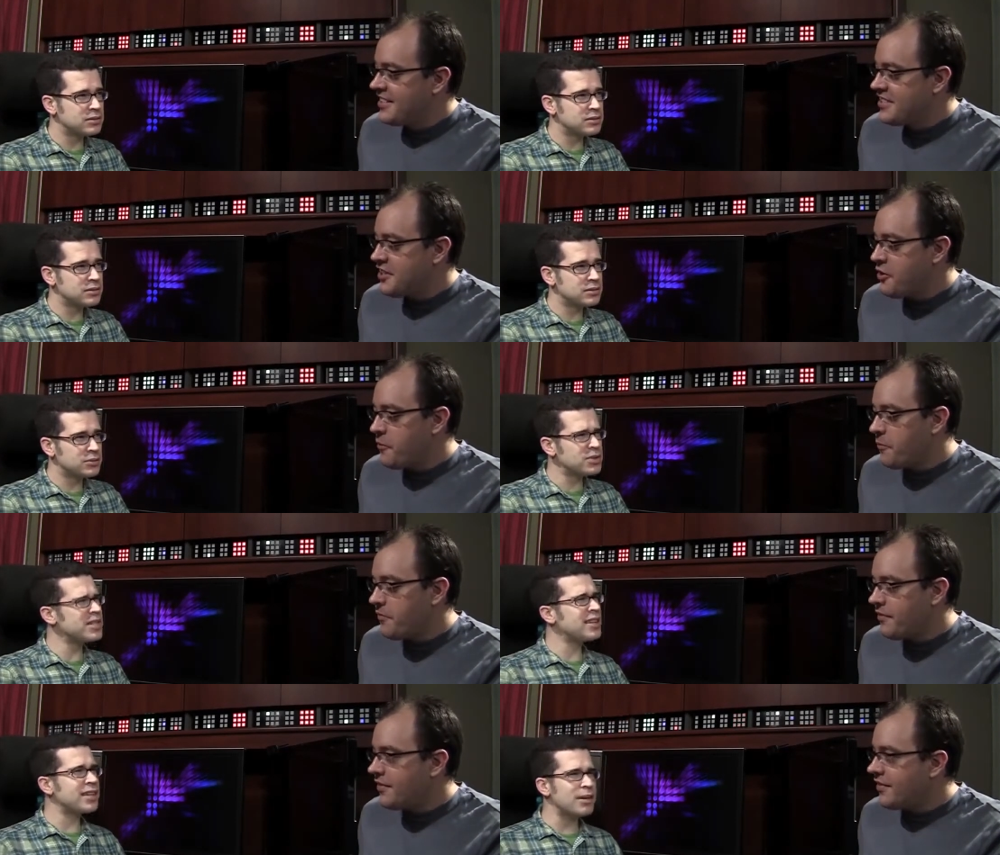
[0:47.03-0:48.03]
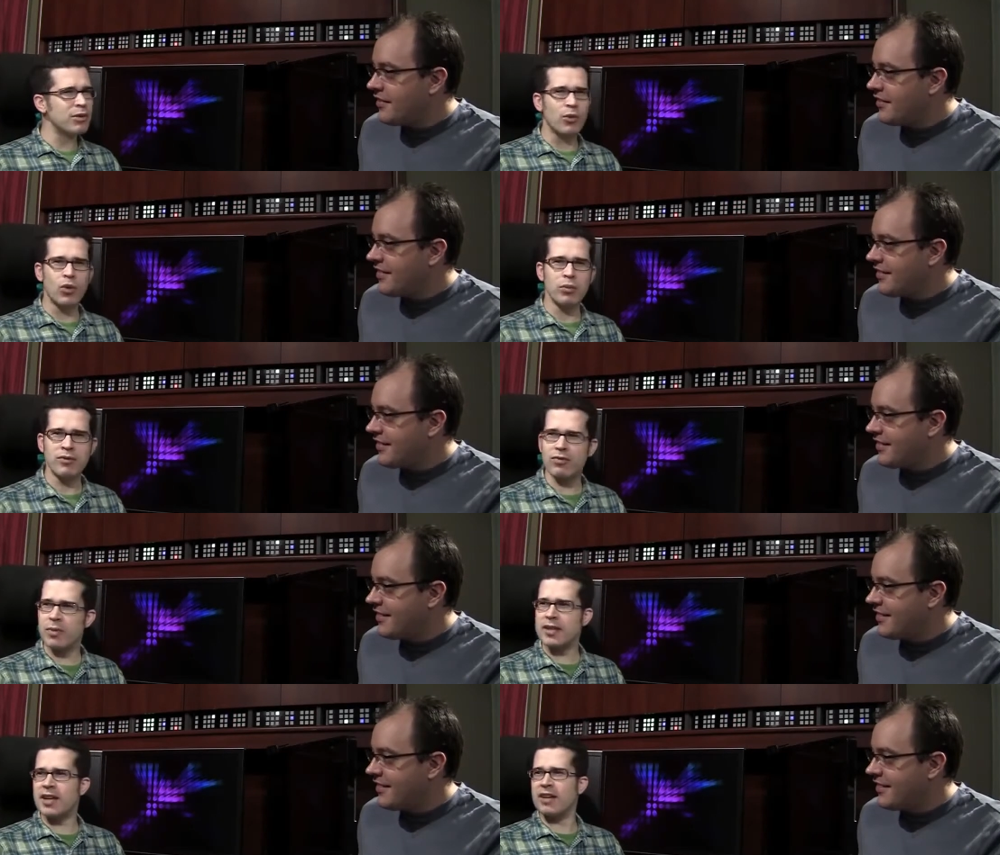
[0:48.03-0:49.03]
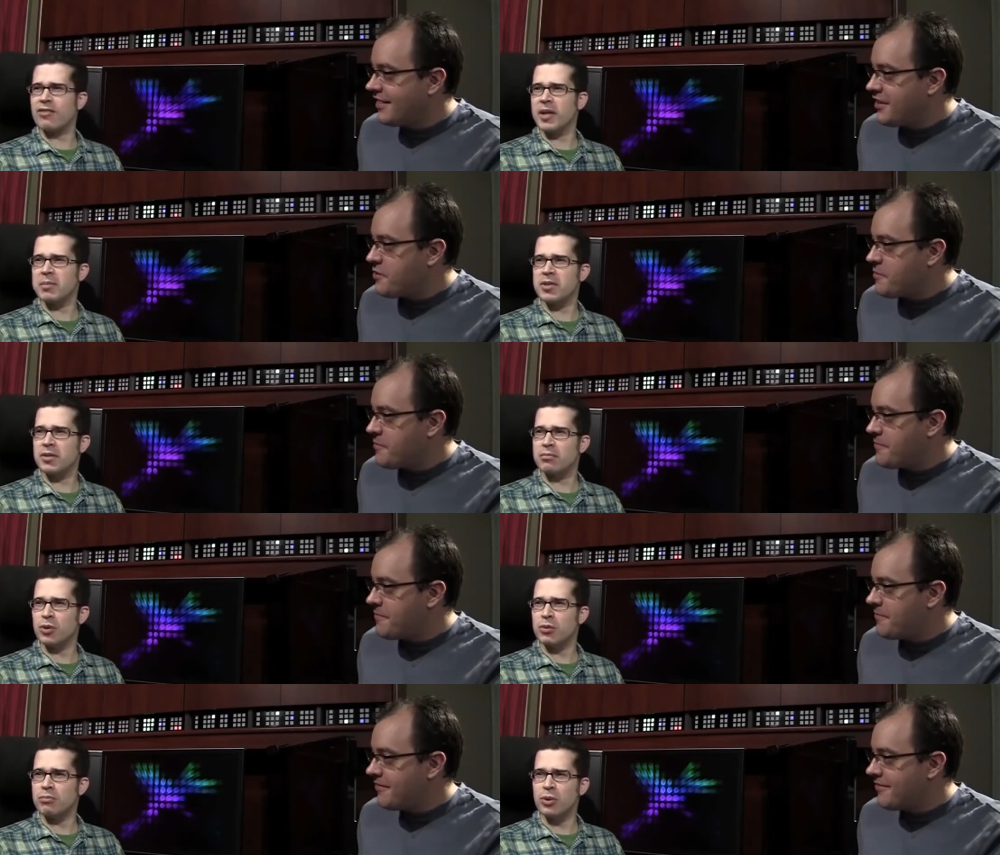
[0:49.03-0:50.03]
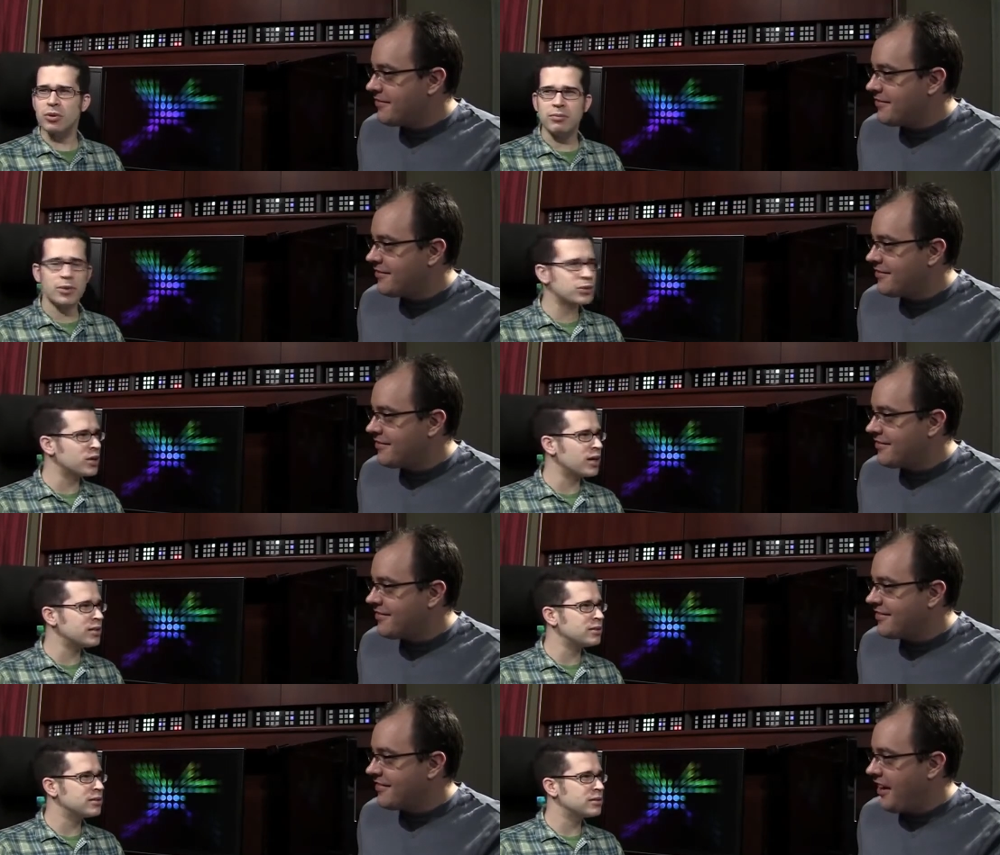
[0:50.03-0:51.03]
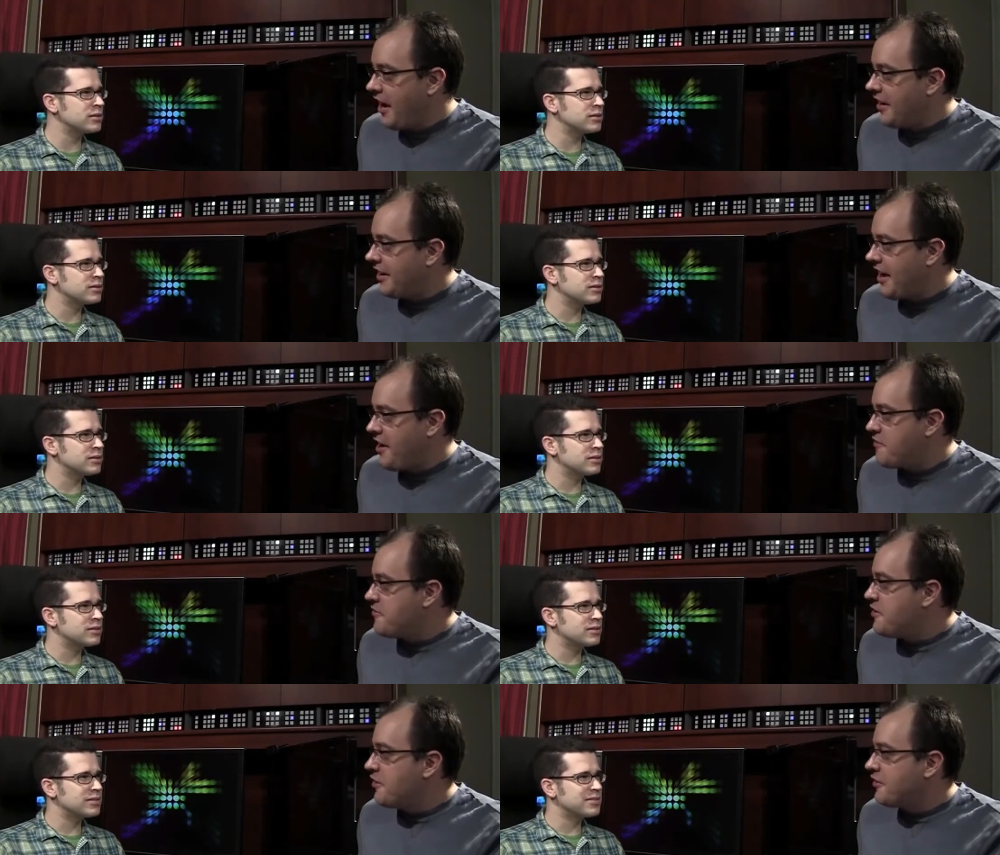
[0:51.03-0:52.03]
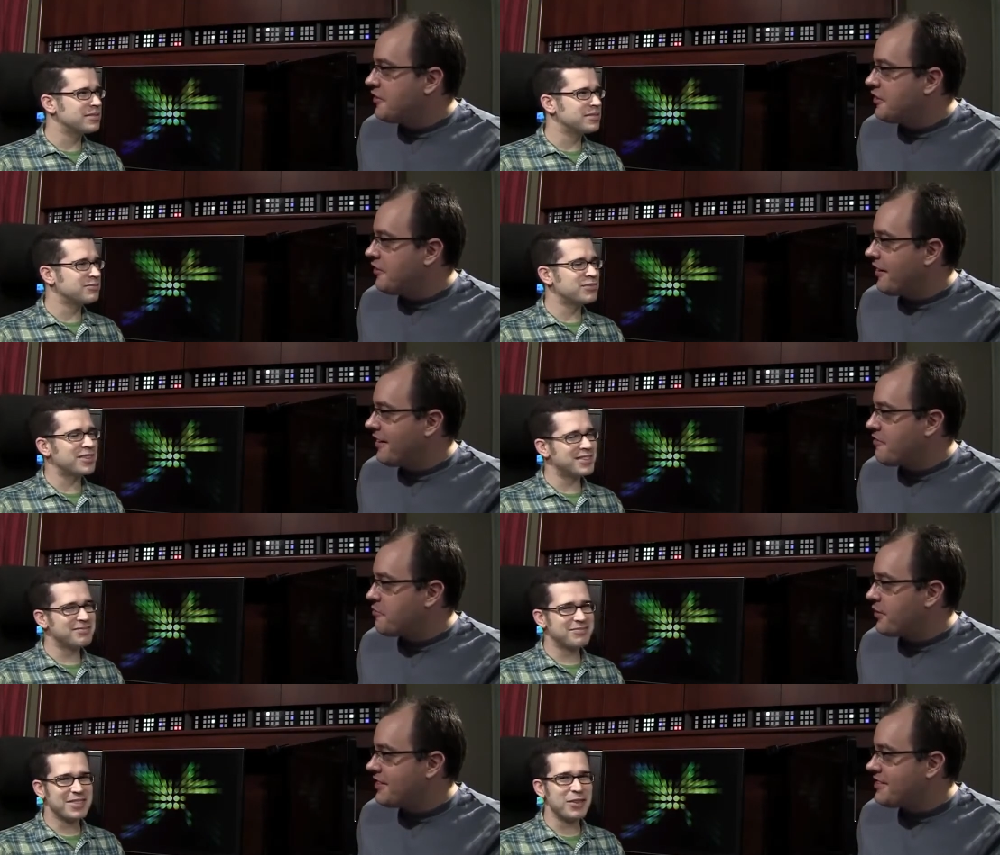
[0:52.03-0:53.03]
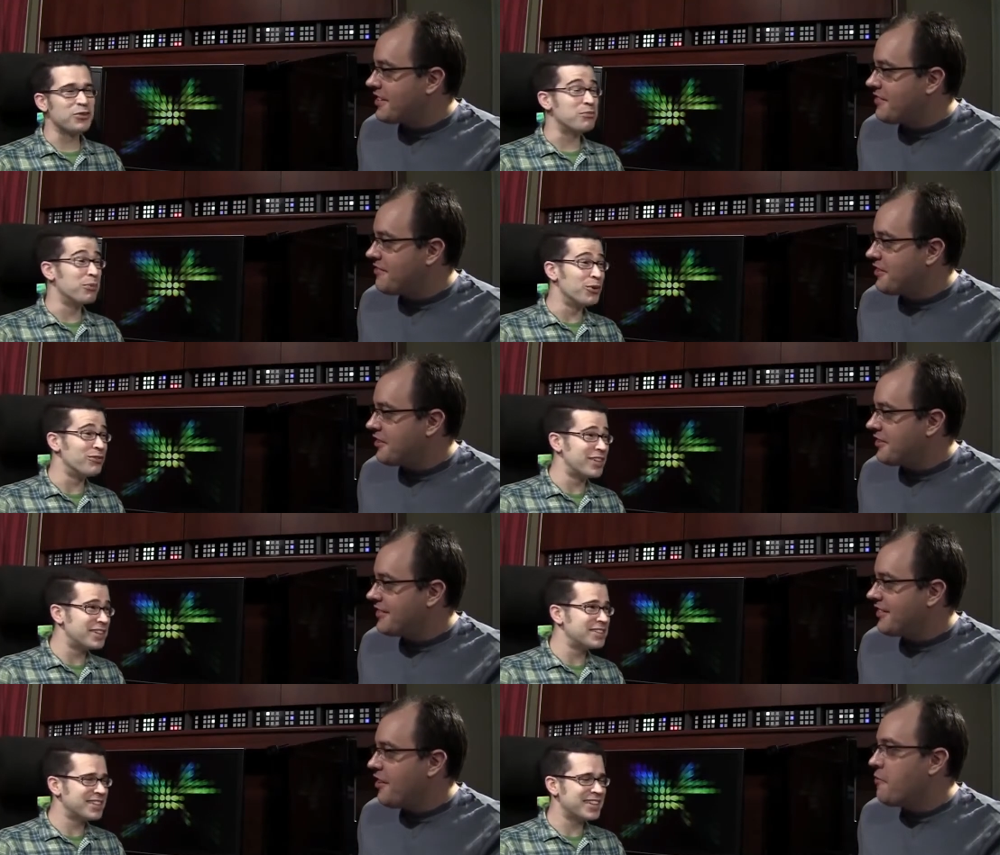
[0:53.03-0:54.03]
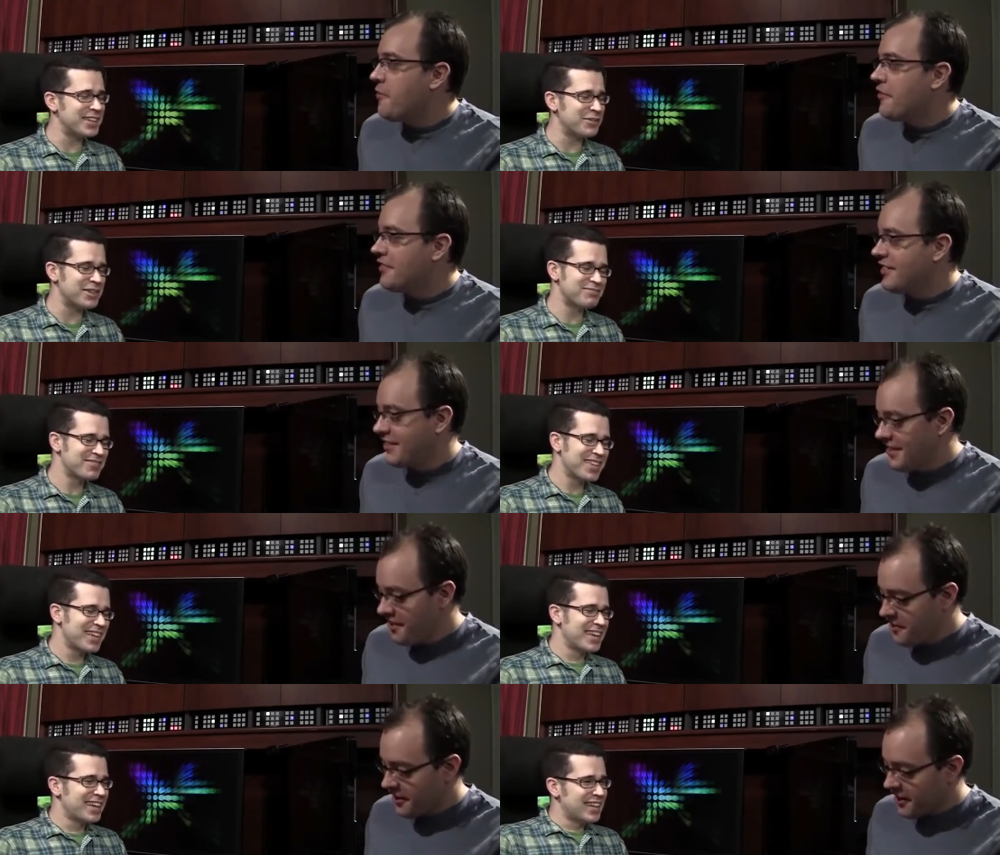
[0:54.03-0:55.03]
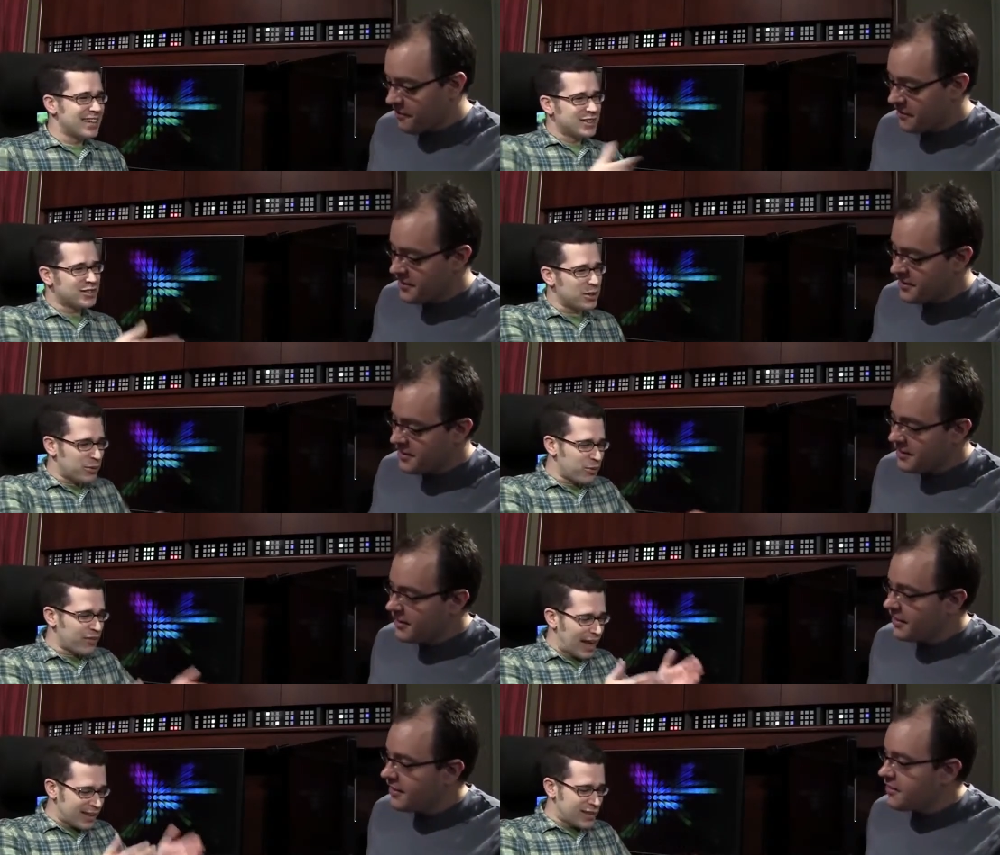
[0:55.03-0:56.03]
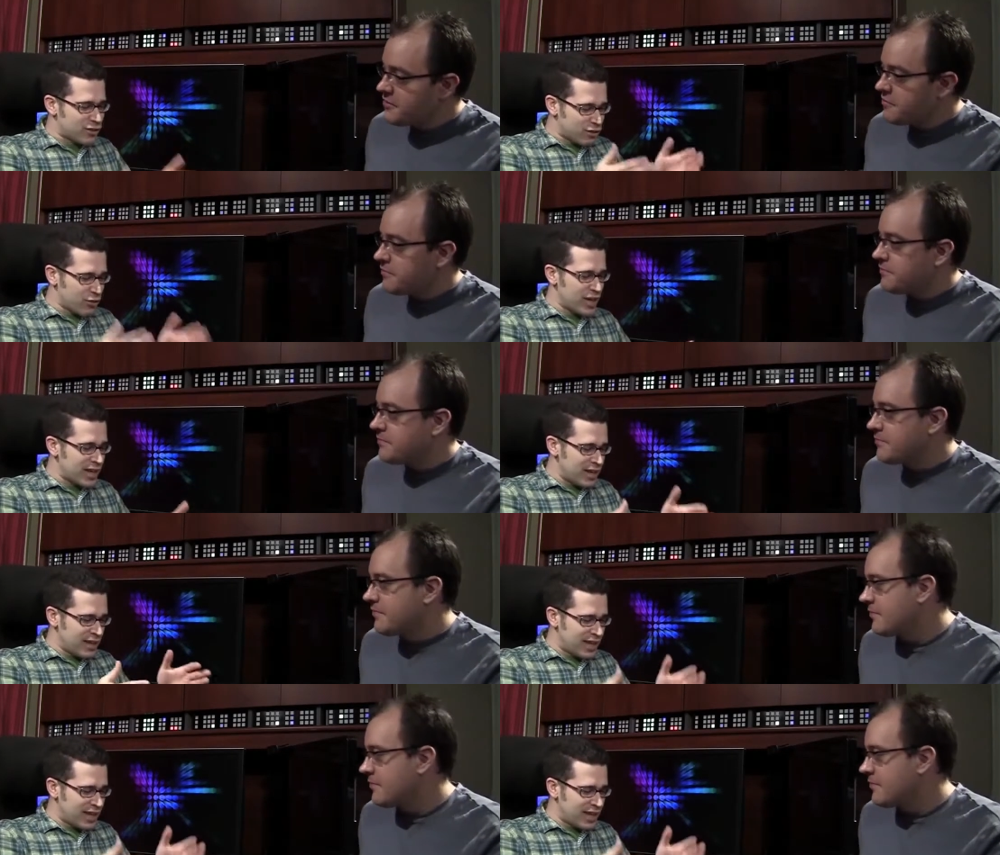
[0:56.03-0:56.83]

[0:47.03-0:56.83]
Speaker 1: So wasn't that the name of the woman from that Seinfeld episode, Mol- Mol- Moltron?
Speaker 2: I have no clue. I never watched. It was Mulva. Oh, anyway. Okay.
Speaker 1: So we've got these three